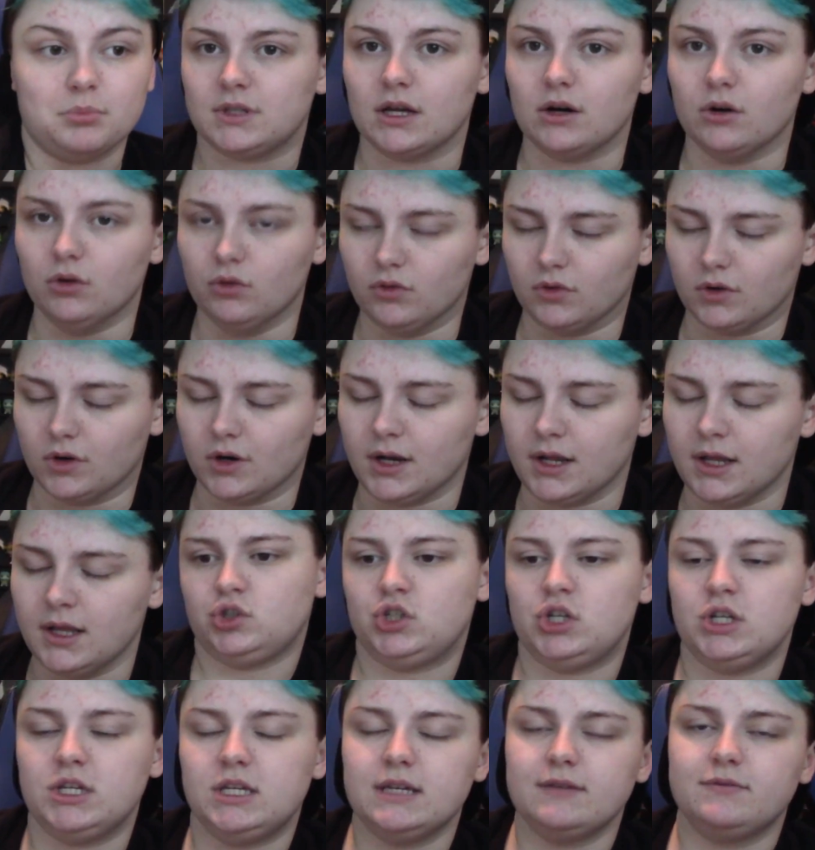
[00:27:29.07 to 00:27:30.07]
Get over it.
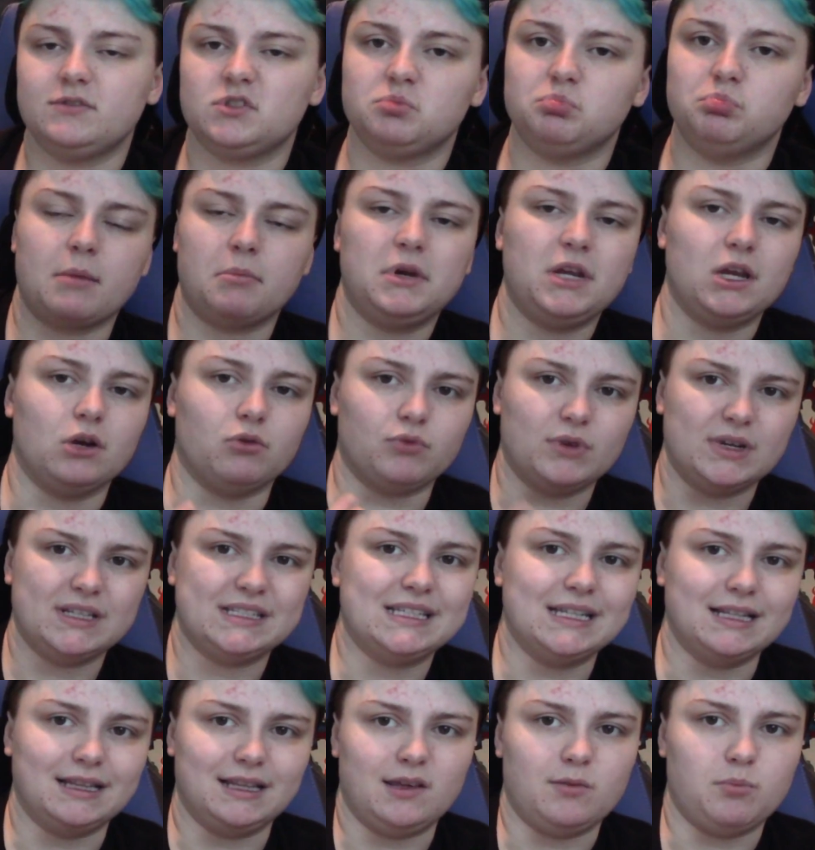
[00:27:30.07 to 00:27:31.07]
She gives Amity a
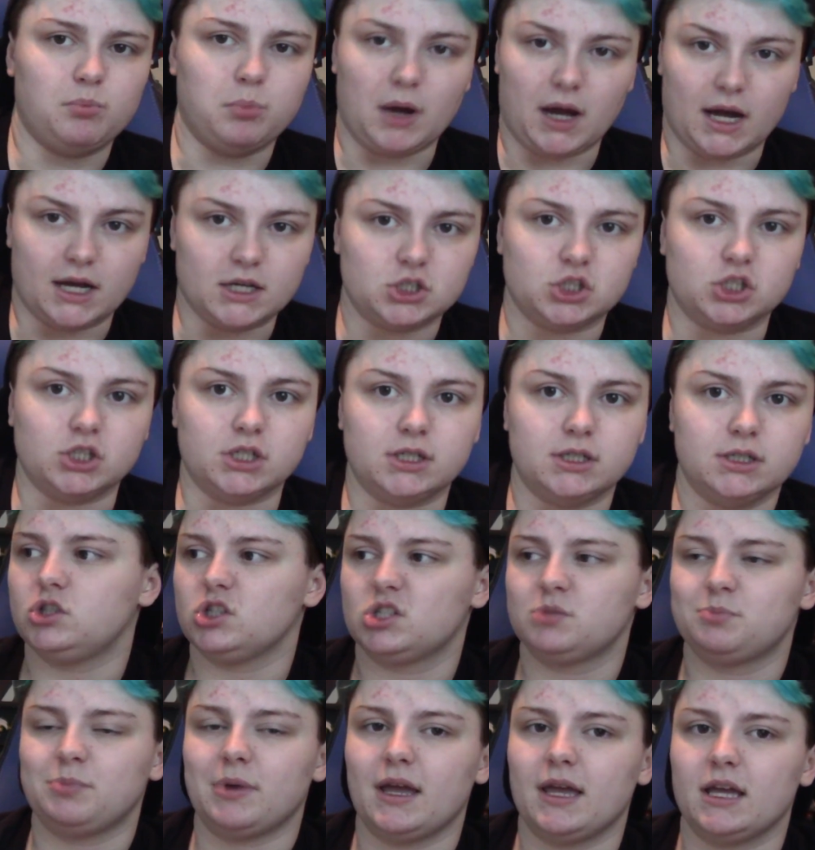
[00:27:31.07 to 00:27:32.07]
reason to leave Basha,
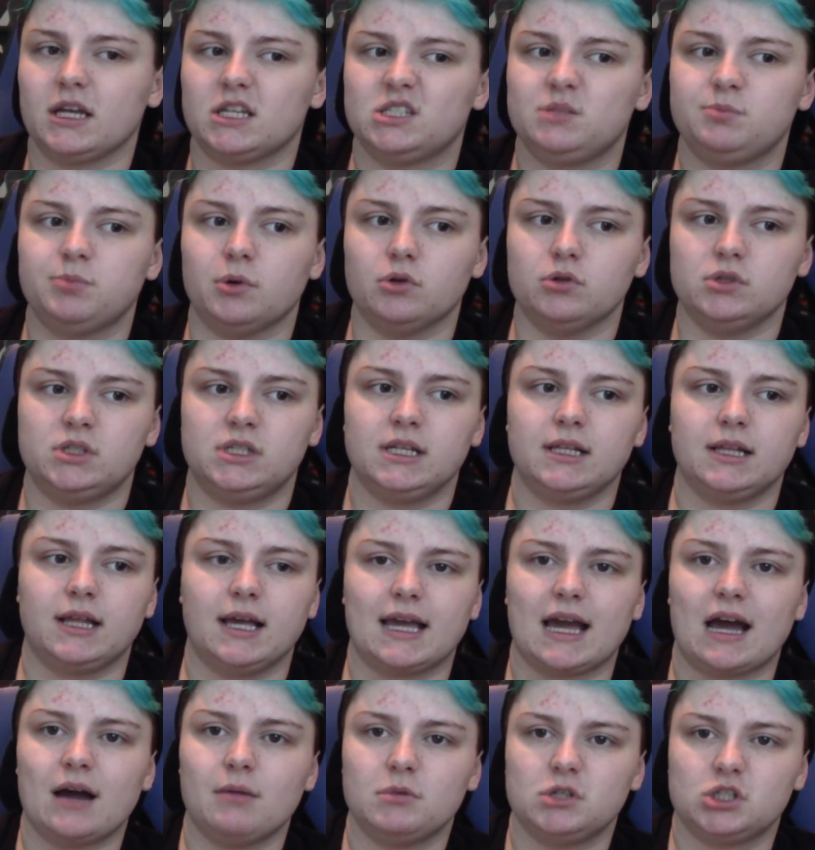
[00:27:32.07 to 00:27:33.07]
just by exposing,
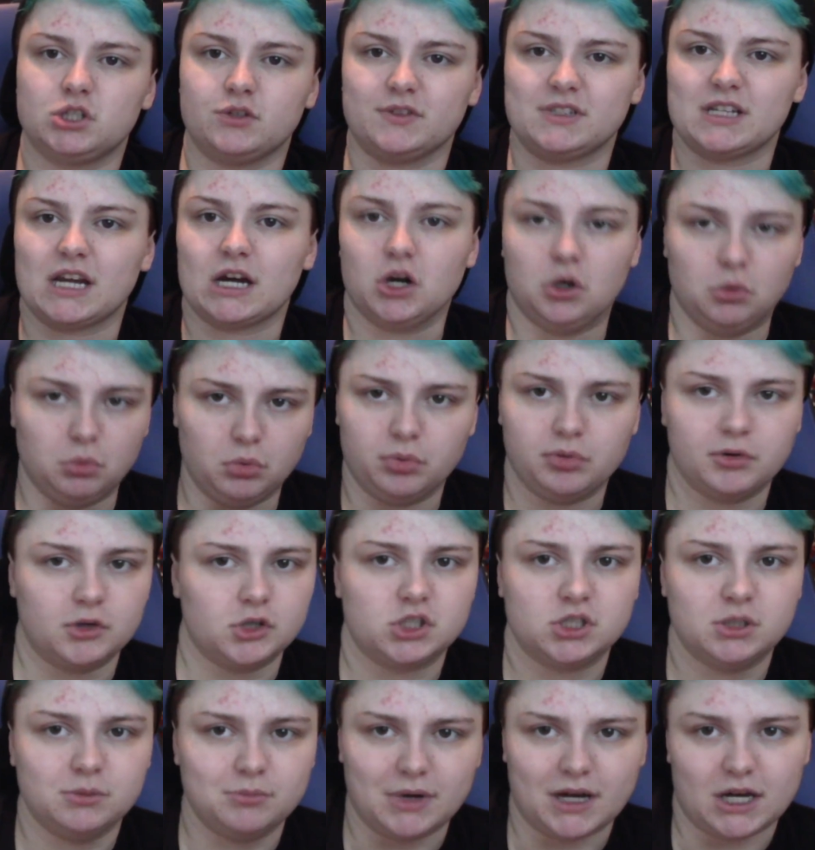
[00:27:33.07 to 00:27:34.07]
like, how much of a terrible
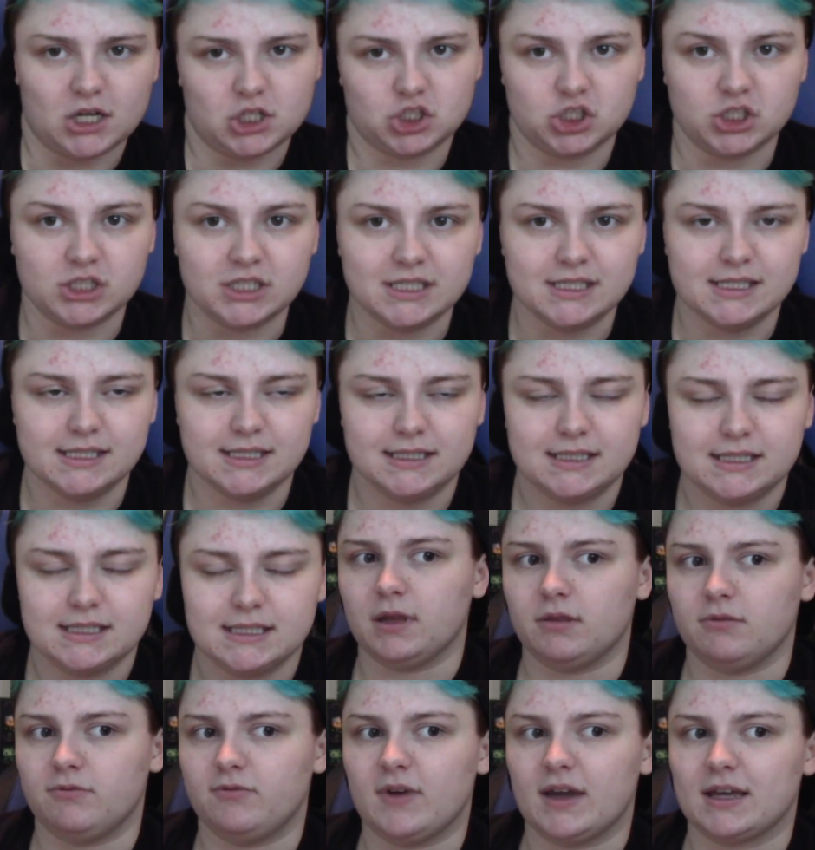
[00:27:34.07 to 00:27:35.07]
person Basha is,
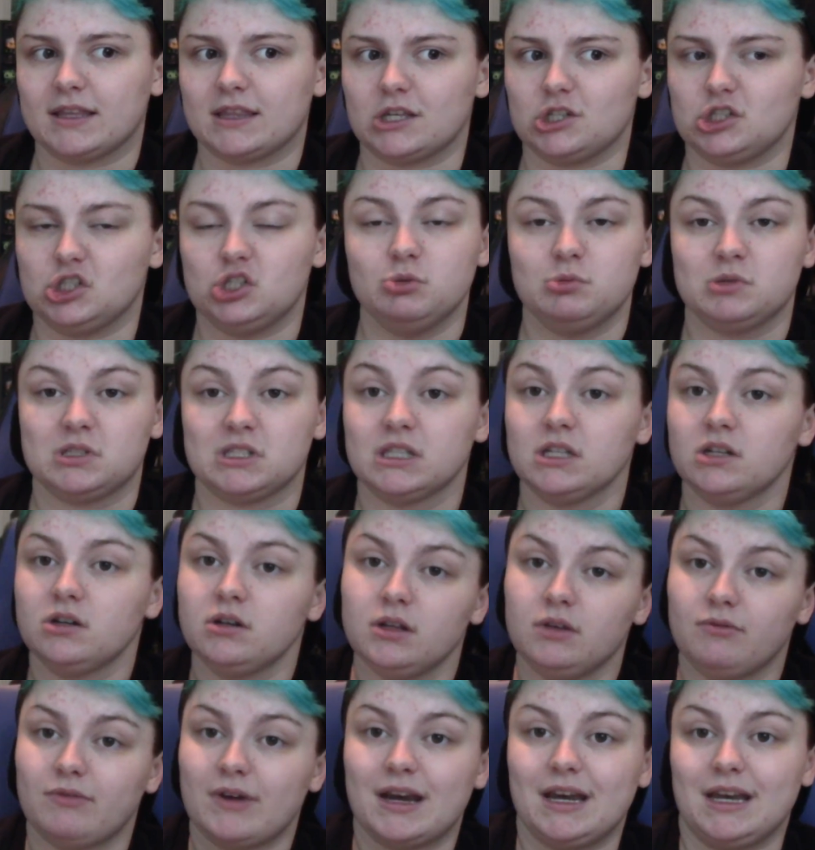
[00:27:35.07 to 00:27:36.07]
by the fact that she was
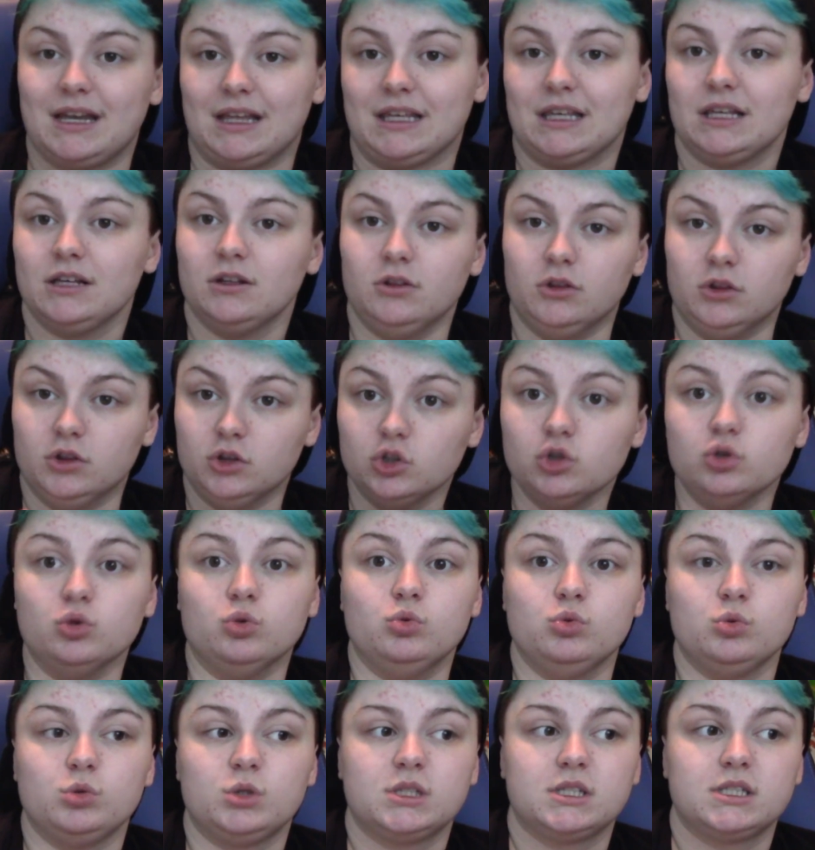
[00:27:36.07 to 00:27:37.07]
literally ready to kill
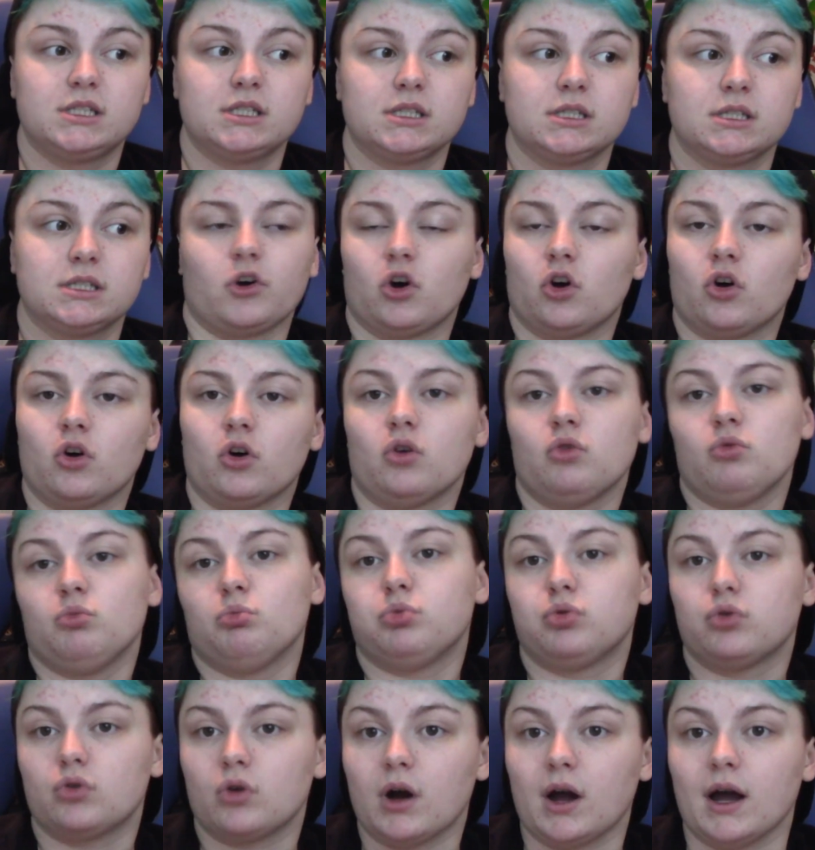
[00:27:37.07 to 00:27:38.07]
Luz for her own
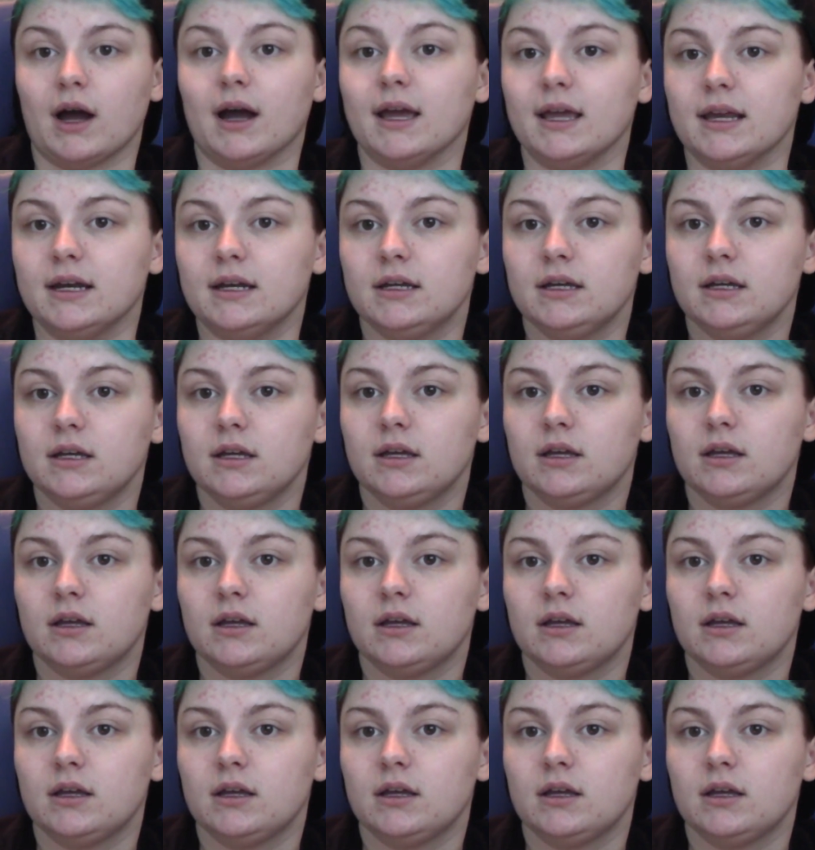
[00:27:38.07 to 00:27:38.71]
pride